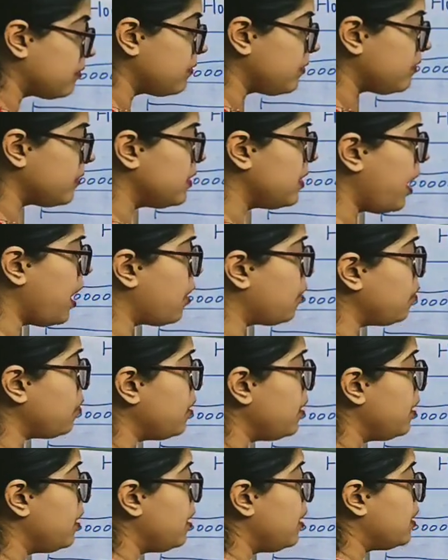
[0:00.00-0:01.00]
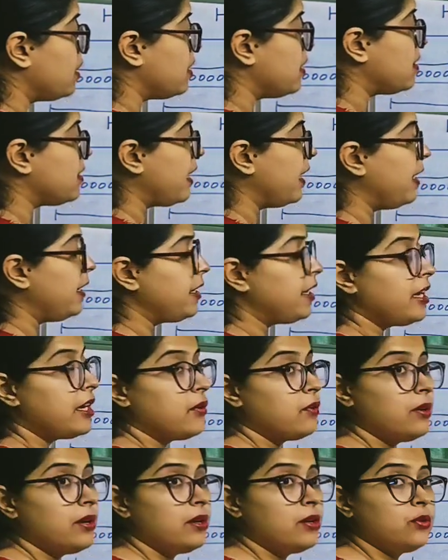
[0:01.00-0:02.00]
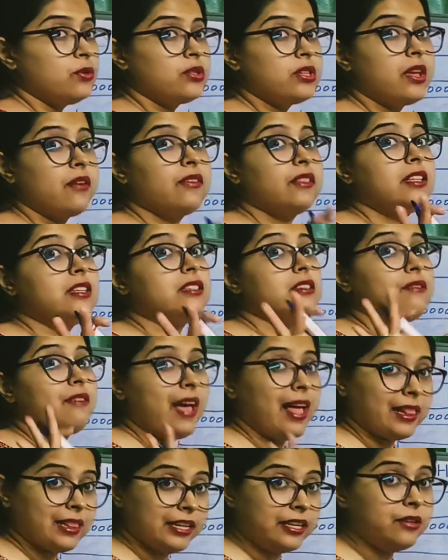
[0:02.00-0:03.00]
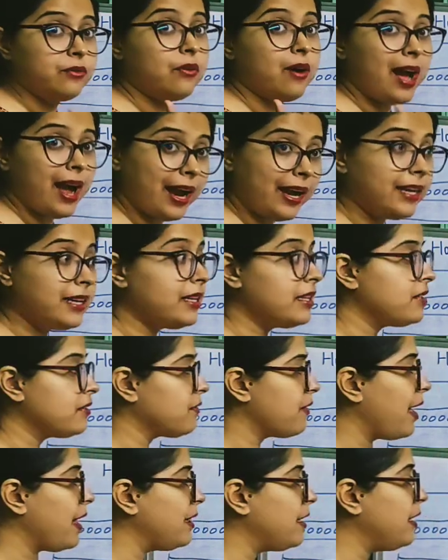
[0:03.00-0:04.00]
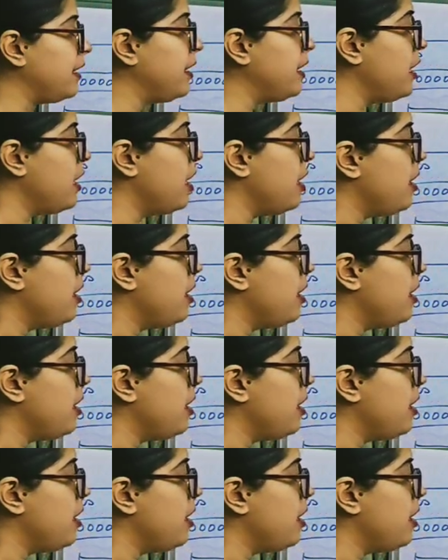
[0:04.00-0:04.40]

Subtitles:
Now this int equal to 7 is valid. Why it is valid?